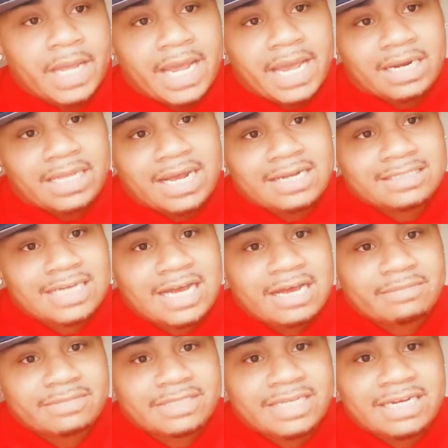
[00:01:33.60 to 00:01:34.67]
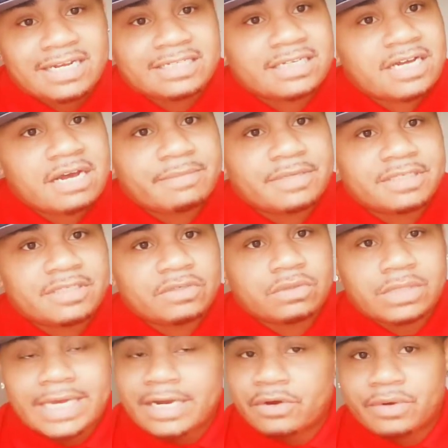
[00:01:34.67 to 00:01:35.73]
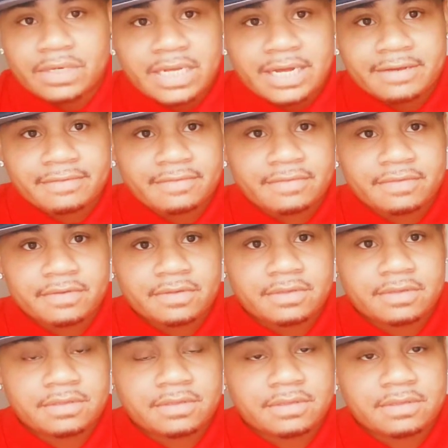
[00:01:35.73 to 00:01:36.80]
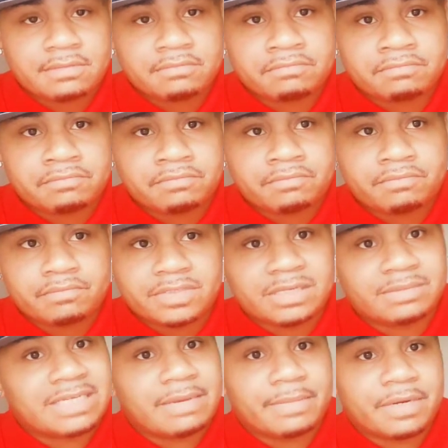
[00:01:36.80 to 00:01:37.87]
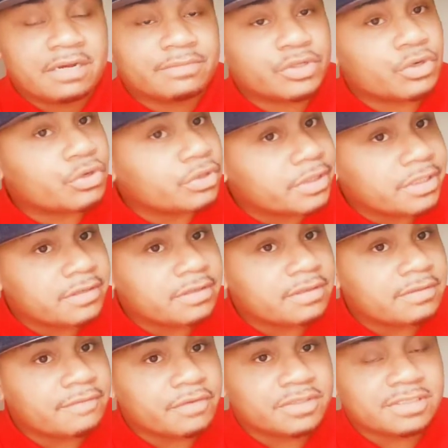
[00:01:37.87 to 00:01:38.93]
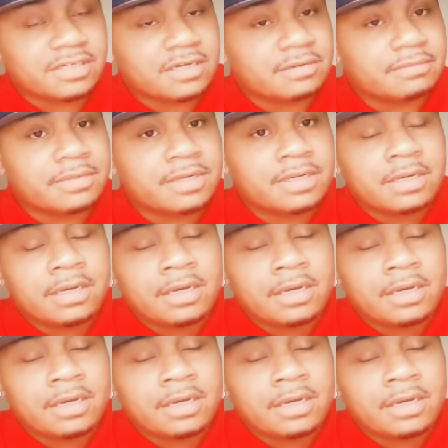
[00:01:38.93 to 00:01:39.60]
And a lot of times that doesn't come until later in life. Sometimes it comes earlier for some.